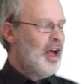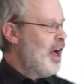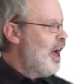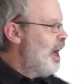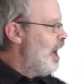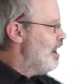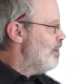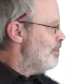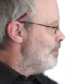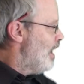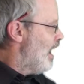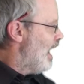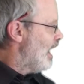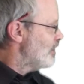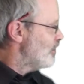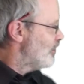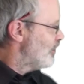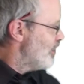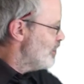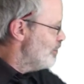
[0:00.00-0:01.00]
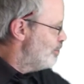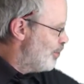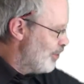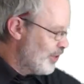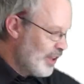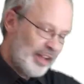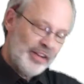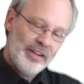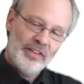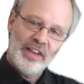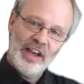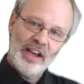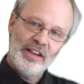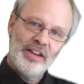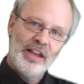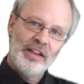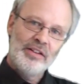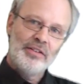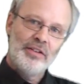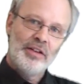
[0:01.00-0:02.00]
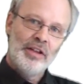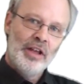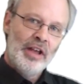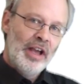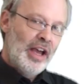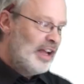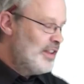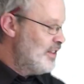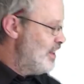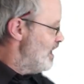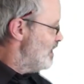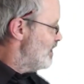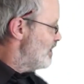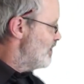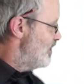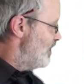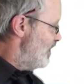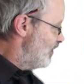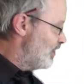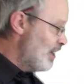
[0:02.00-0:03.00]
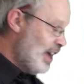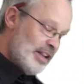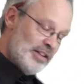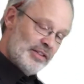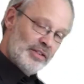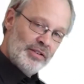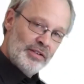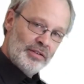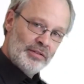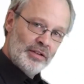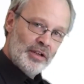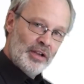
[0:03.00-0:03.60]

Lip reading: And so you put that at that end, and then at this end,